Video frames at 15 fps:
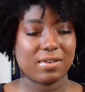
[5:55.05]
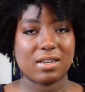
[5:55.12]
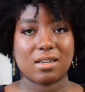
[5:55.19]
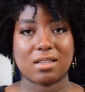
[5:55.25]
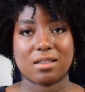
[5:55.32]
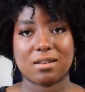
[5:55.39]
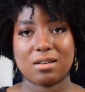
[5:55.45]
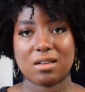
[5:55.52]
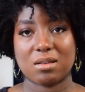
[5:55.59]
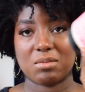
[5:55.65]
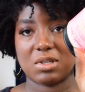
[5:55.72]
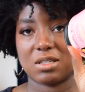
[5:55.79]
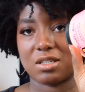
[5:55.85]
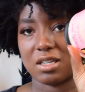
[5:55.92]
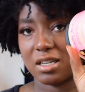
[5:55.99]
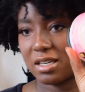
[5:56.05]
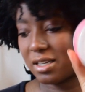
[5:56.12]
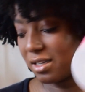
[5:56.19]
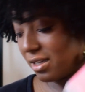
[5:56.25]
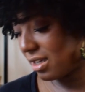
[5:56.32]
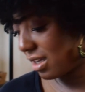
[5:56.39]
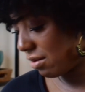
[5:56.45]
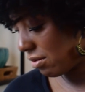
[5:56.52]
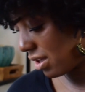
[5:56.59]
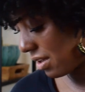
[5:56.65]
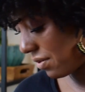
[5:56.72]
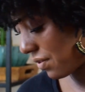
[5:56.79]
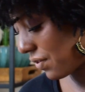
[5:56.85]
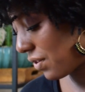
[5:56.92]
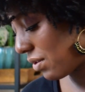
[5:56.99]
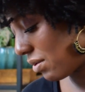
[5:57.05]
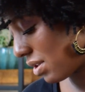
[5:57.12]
another almond dry. I will have a few